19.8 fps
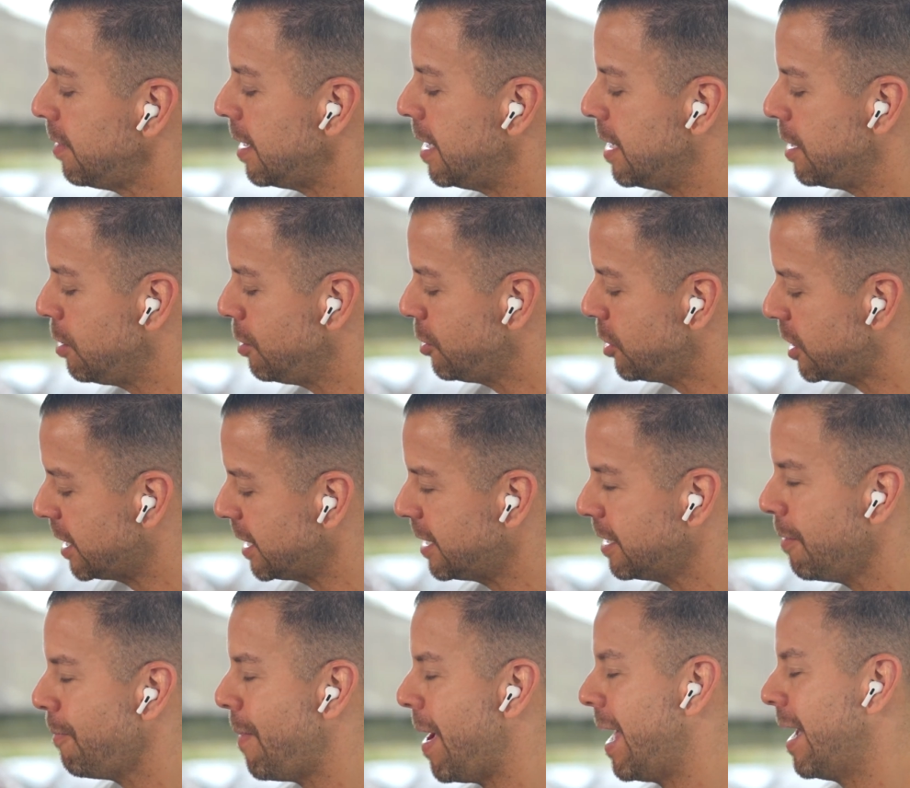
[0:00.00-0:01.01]
and you
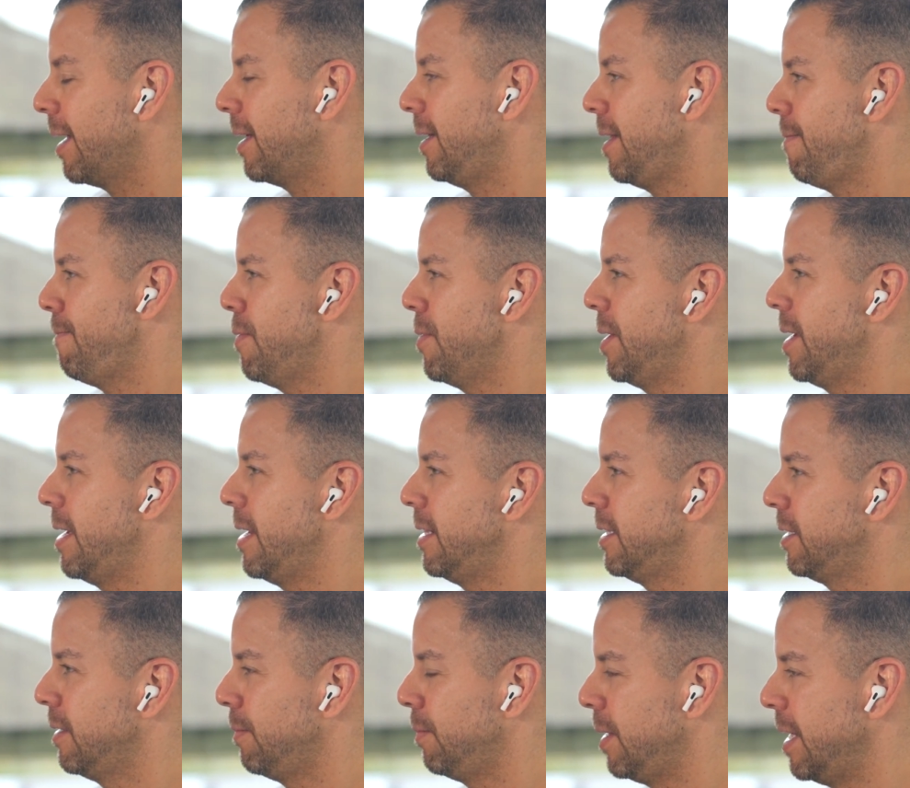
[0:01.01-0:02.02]
systematically put it
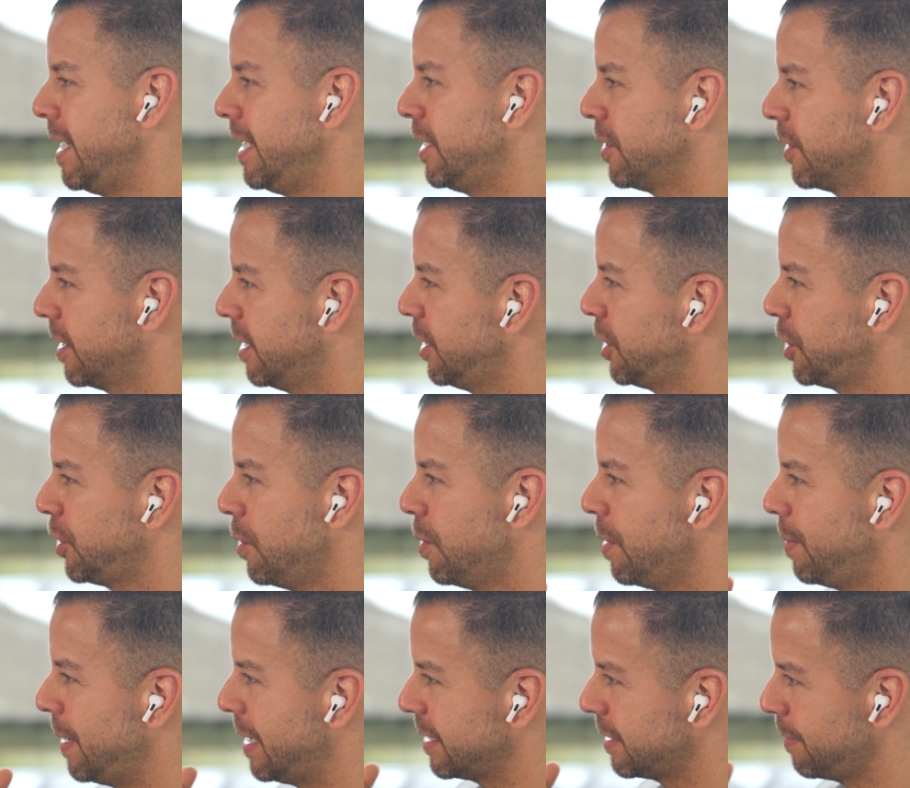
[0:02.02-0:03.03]
into place, you're going to
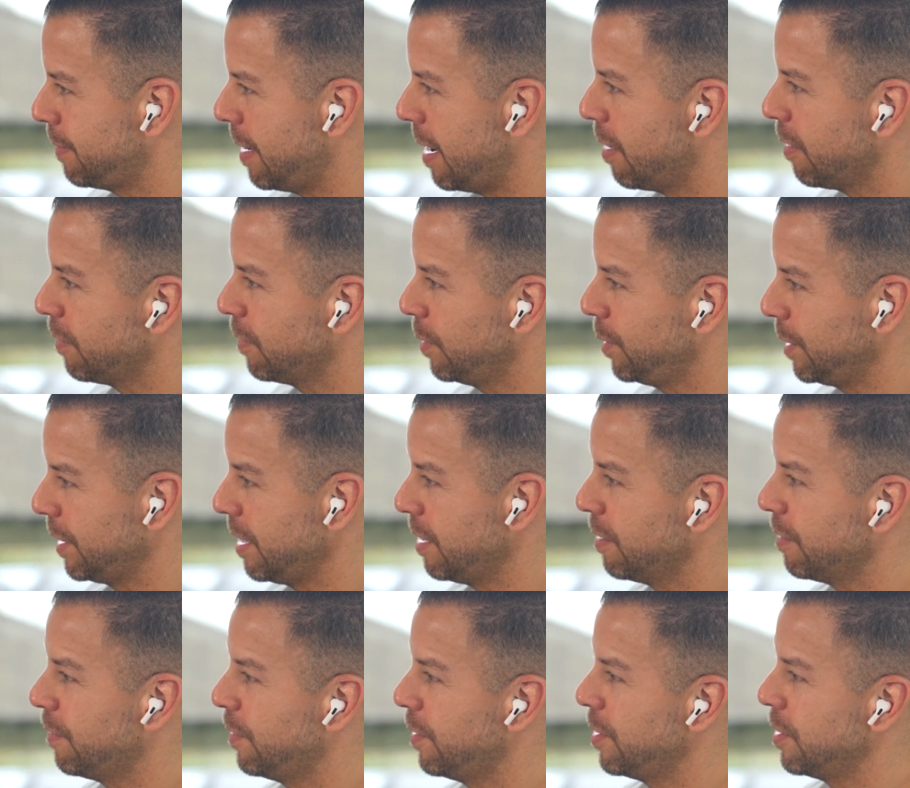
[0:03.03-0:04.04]
show up as a powerful
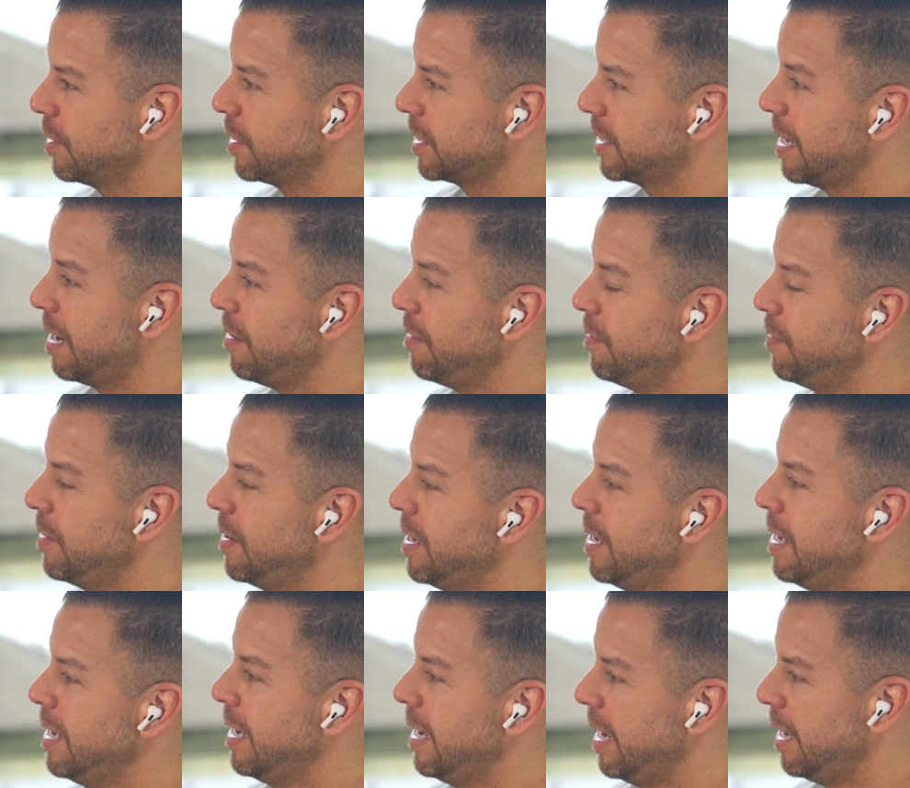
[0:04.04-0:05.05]
leader for yourself,
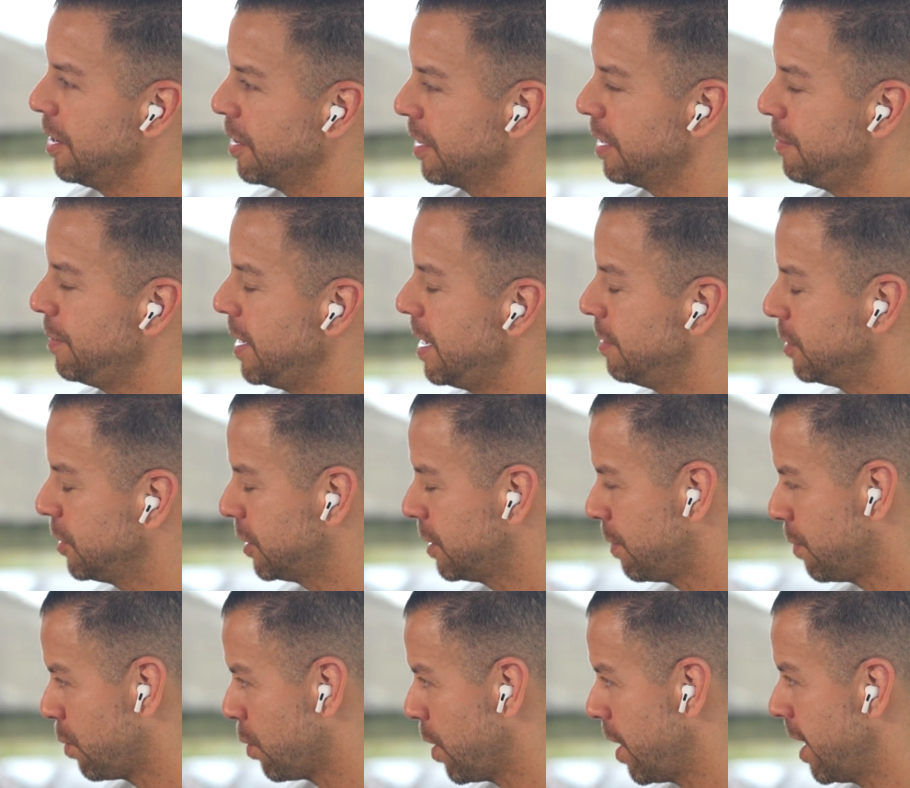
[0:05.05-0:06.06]
and you're going to be able
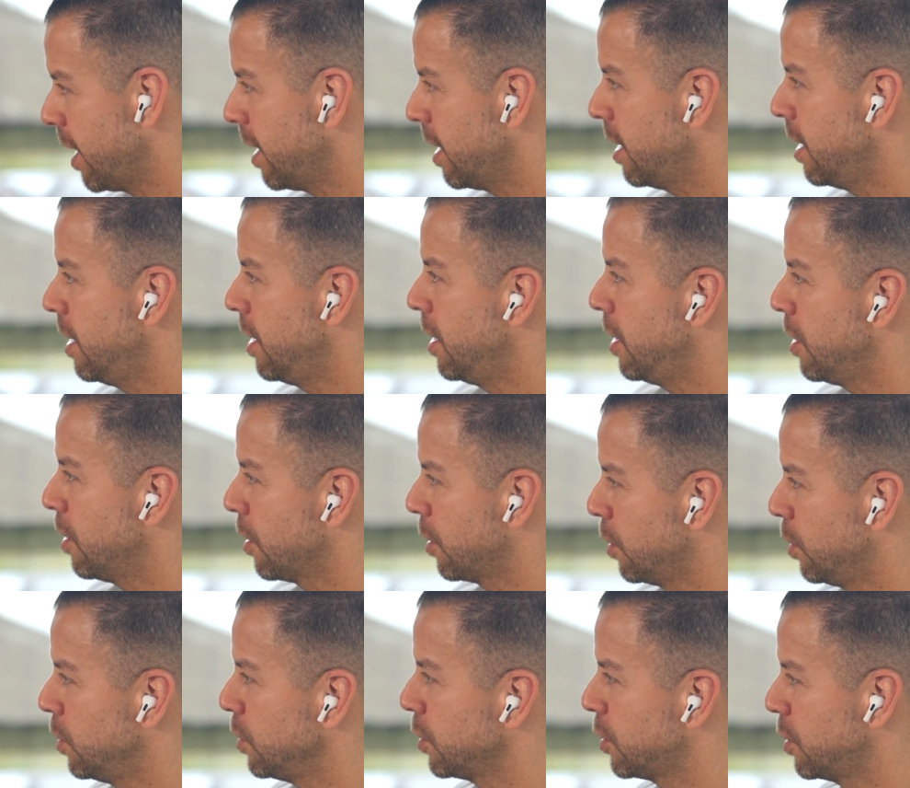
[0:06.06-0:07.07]
to bring your
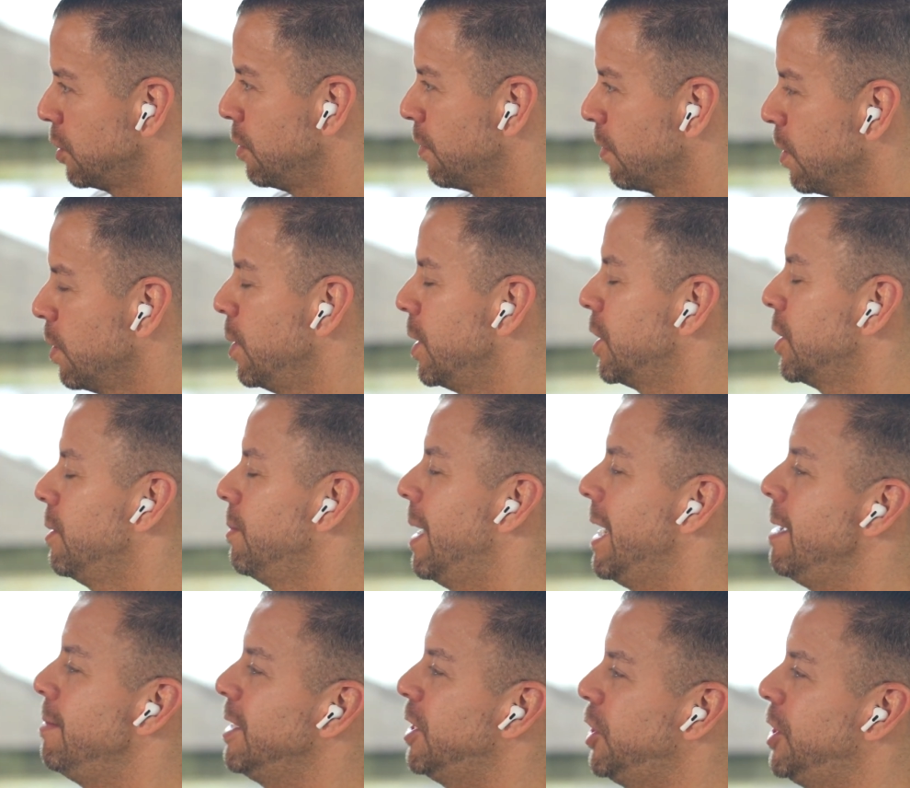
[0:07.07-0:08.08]
goals to fruition.
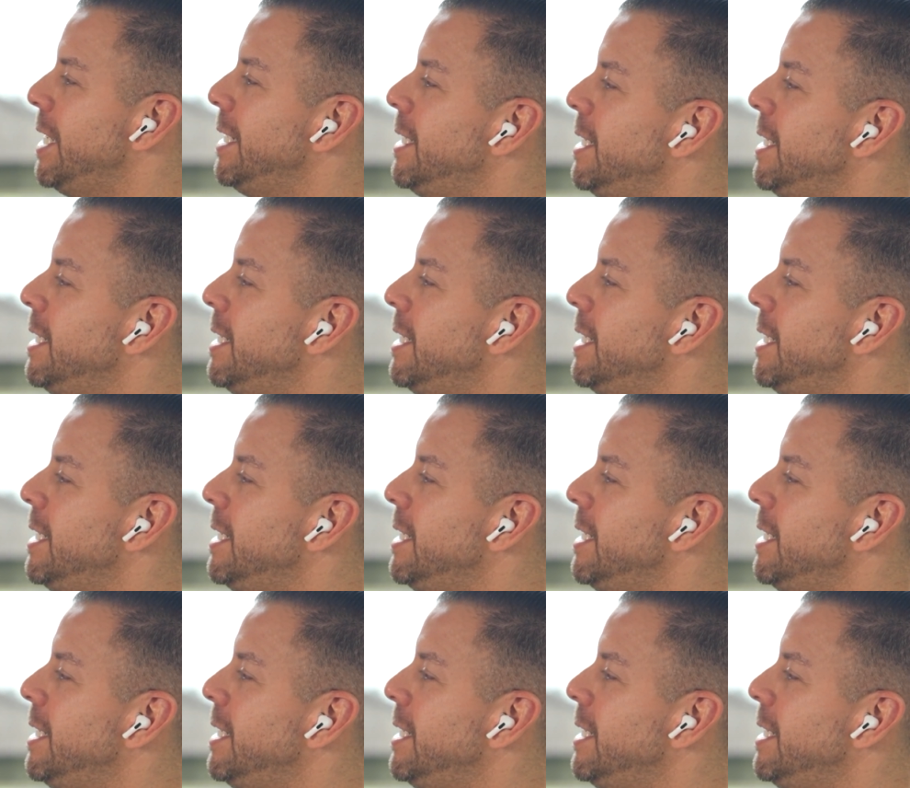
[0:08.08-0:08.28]
My name is J